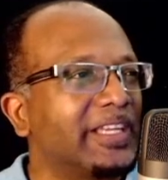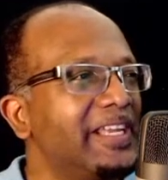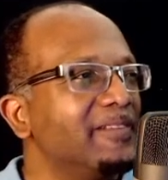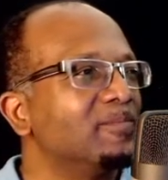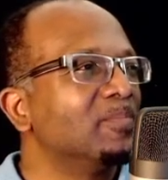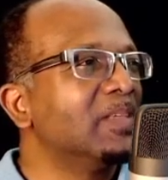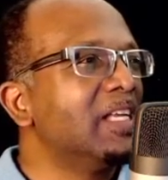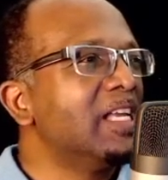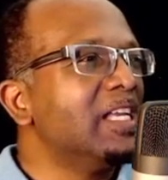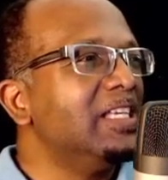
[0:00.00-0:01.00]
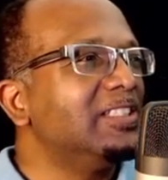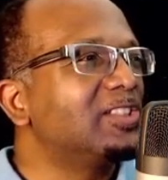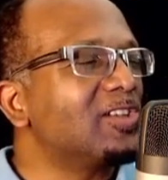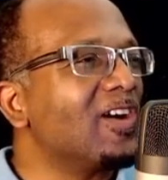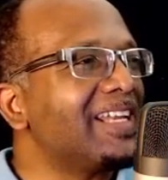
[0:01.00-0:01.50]
Okay? He
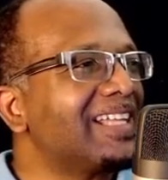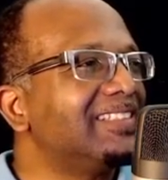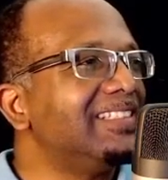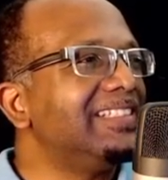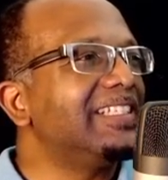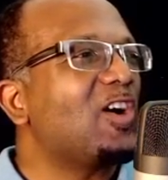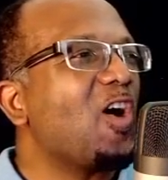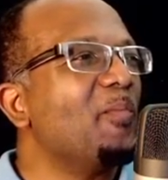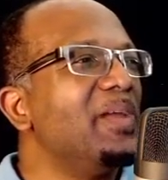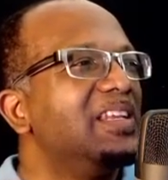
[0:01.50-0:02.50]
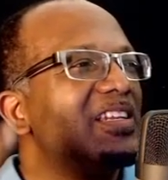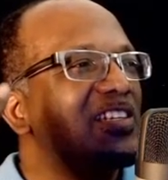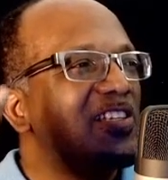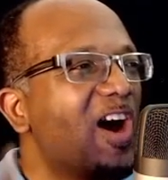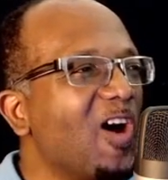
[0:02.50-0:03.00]
saw that city
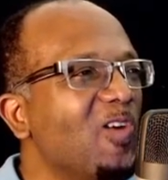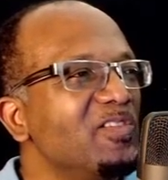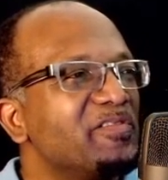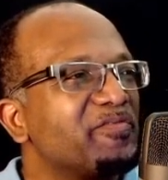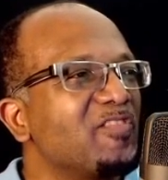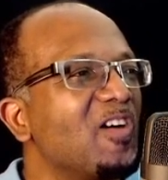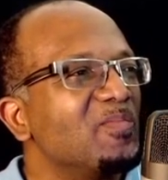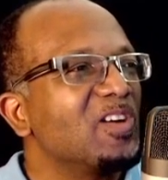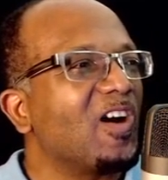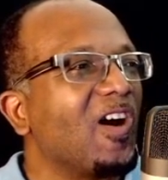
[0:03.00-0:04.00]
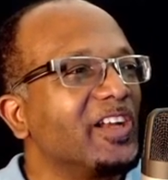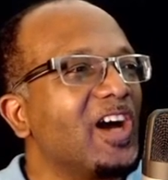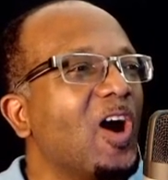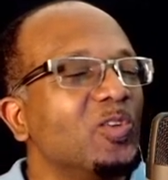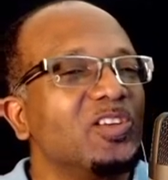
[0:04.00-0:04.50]
coming down from
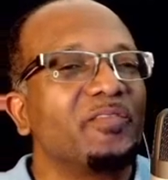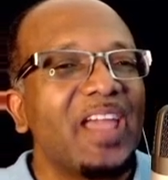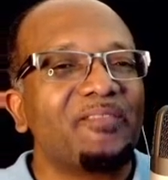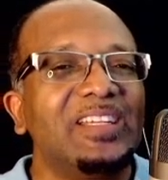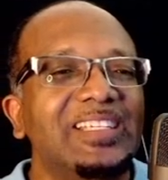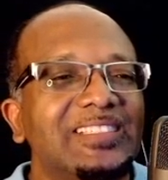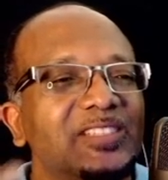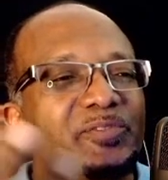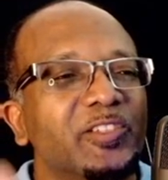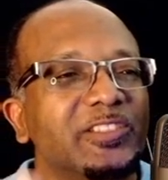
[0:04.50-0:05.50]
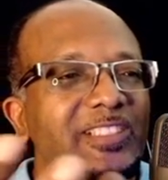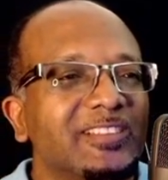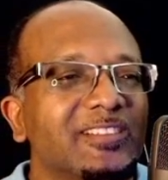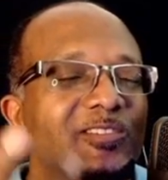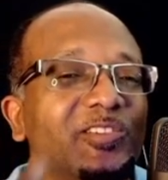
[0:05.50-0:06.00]
God out of heaven. This is First
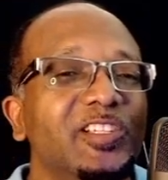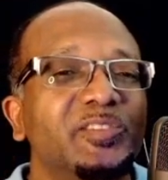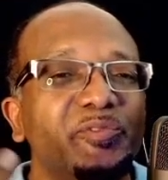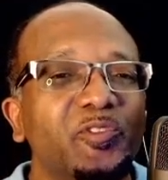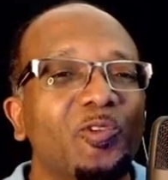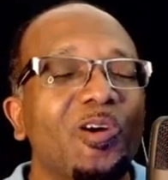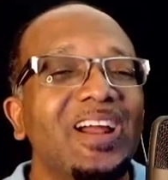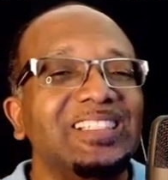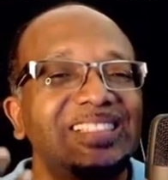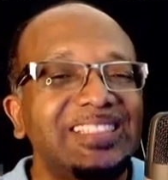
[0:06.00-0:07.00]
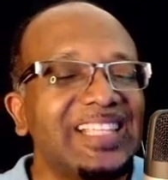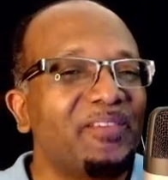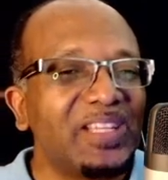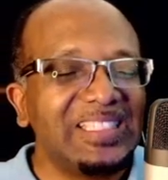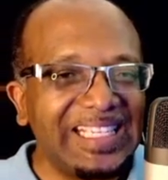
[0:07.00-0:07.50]
Thessalonians four
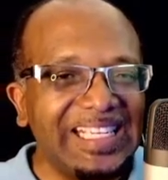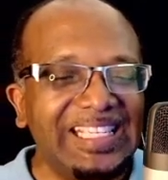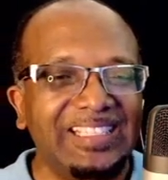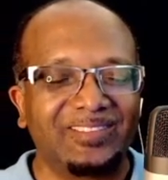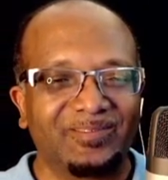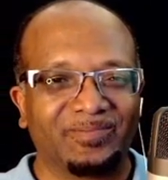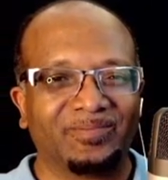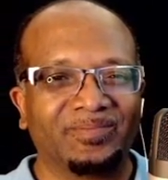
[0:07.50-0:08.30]
seventeen.